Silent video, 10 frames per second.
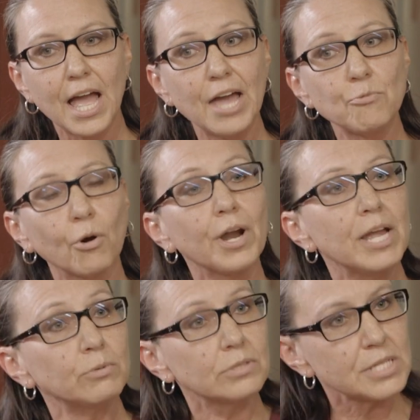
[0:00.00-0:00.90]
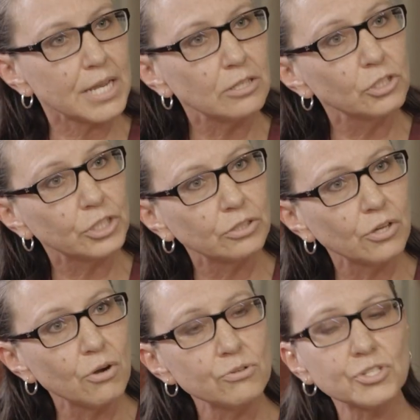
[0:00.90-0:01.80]
And we're able to take a look at
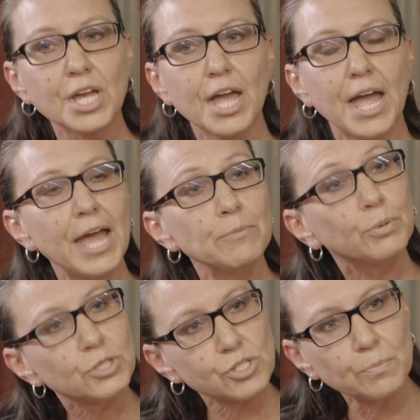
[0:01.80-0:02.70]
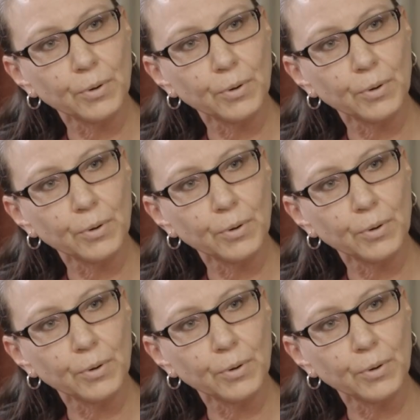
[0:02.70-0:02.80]
those and put some